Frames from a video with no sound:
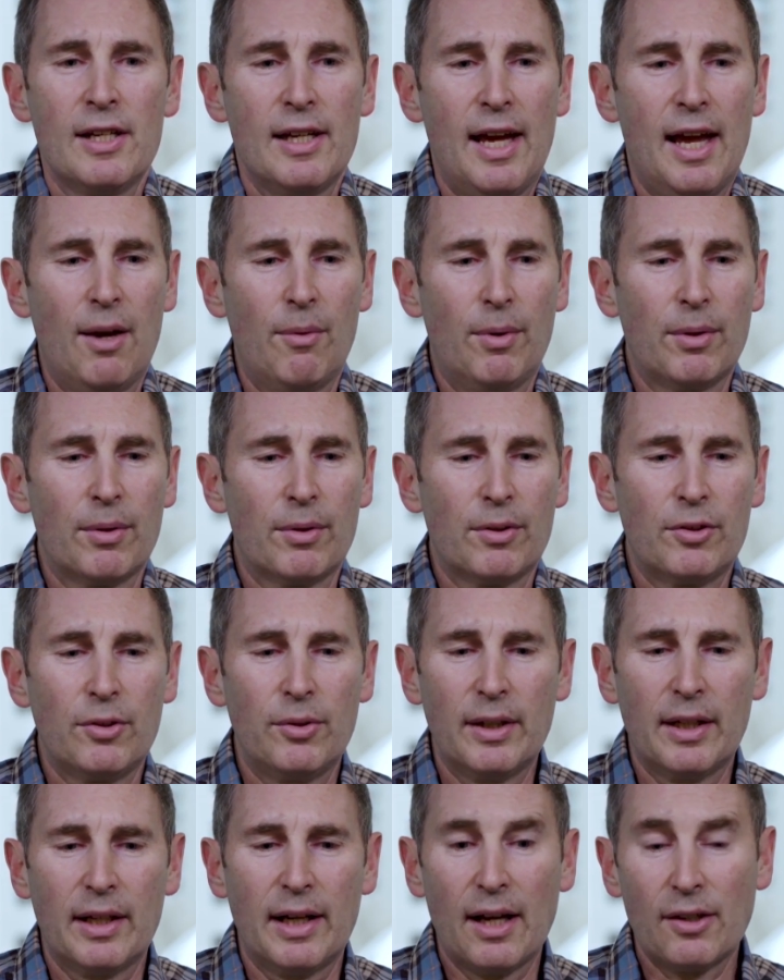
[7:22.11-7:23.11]
and we were
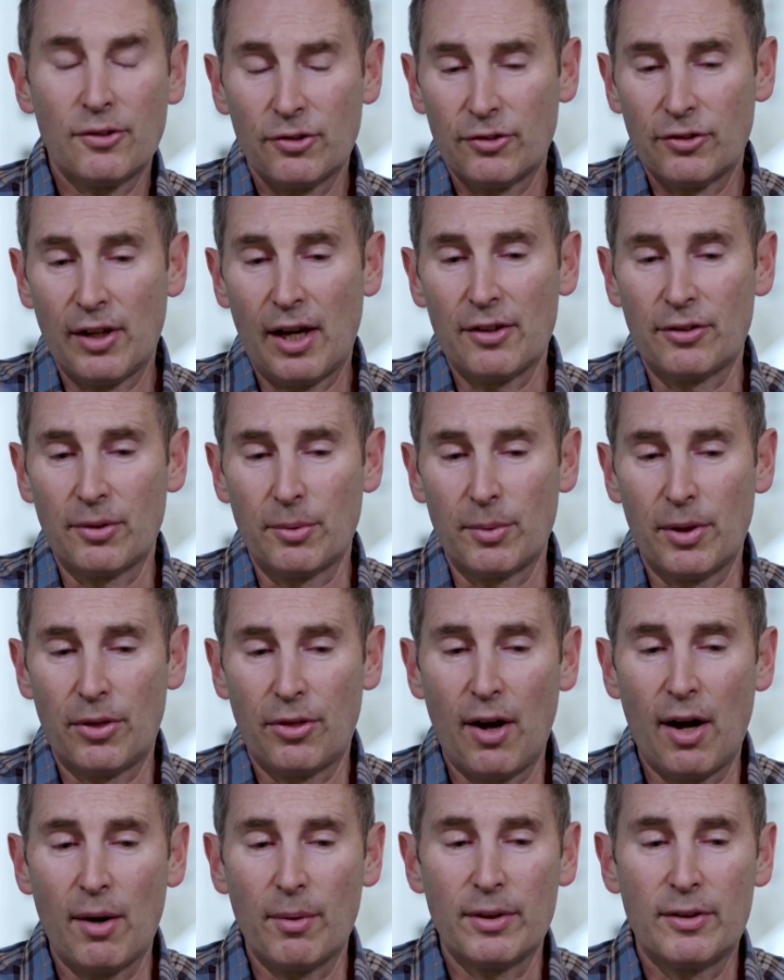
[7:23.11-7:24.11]
doing an exercise that we
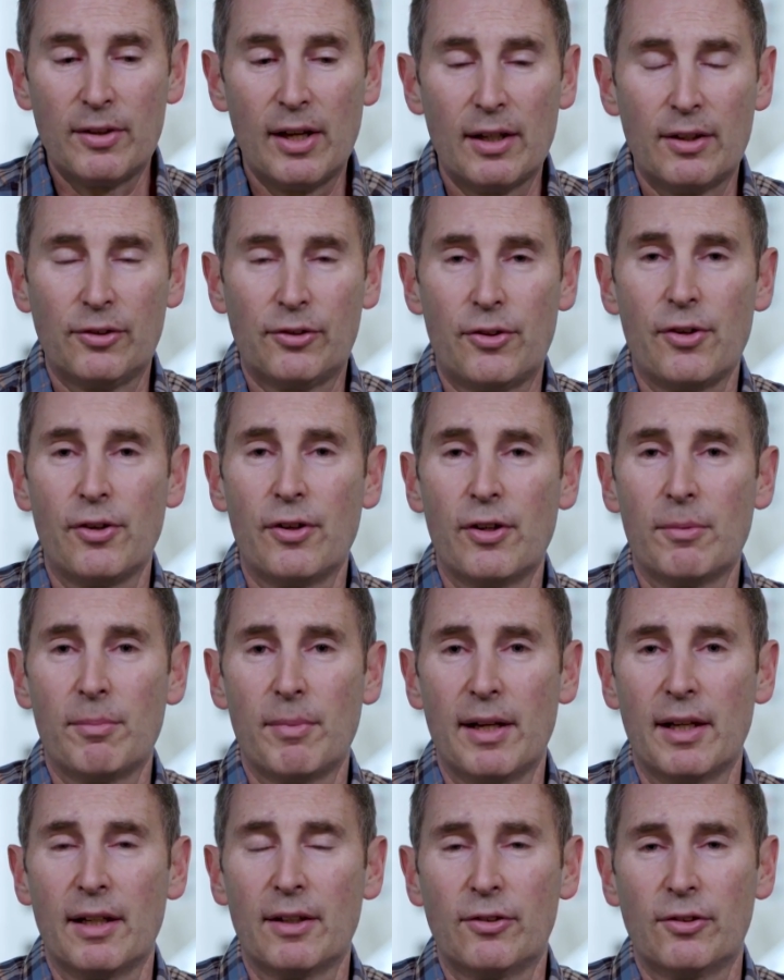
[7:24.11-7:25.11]
thought would take us 30
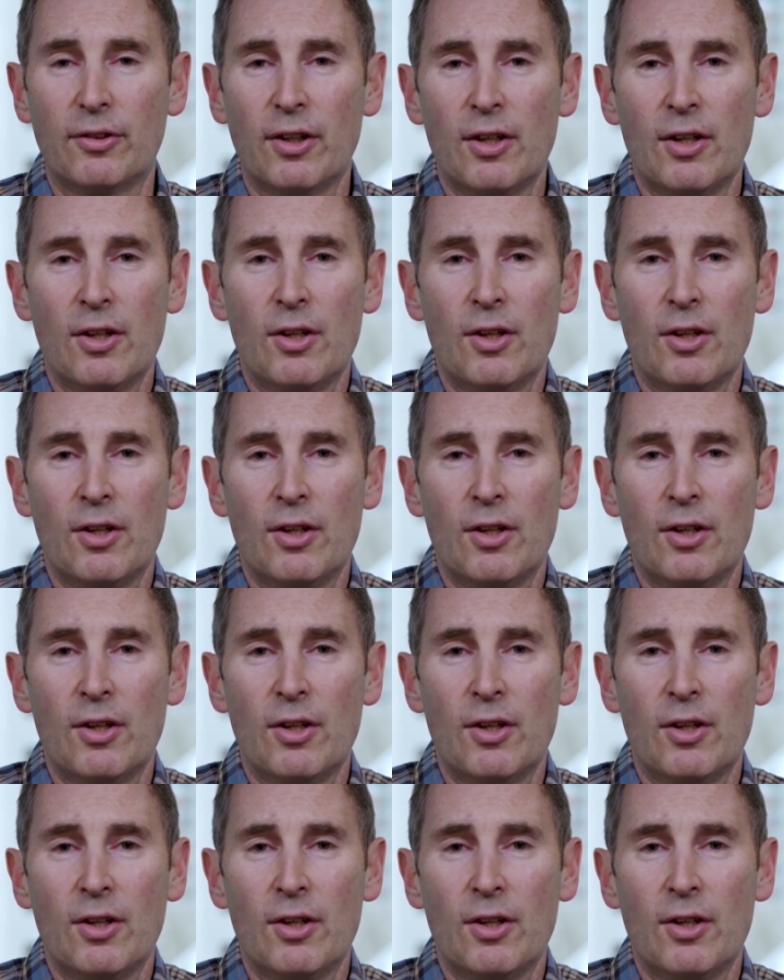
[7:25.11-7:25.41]
minutes